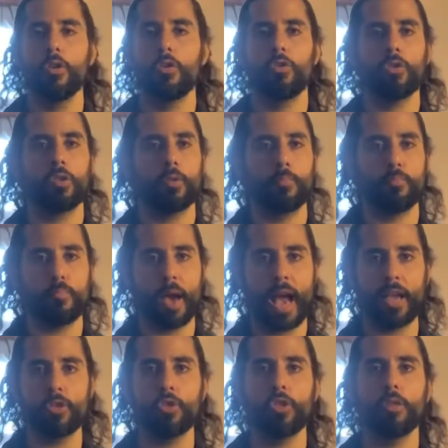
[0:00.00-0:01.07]
just
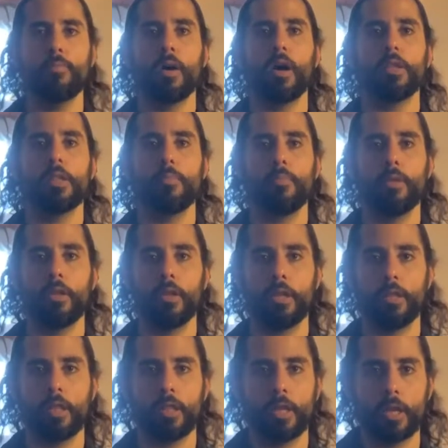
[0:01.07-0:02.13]
imagine the possibility
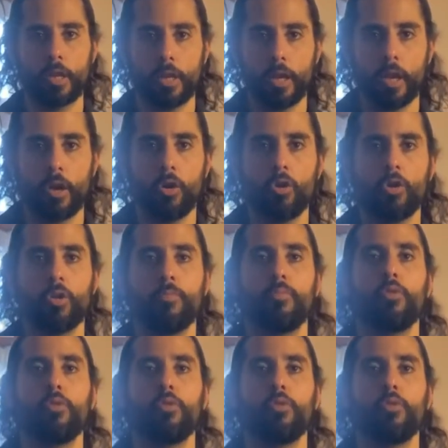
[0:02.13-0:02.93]
that the inhale could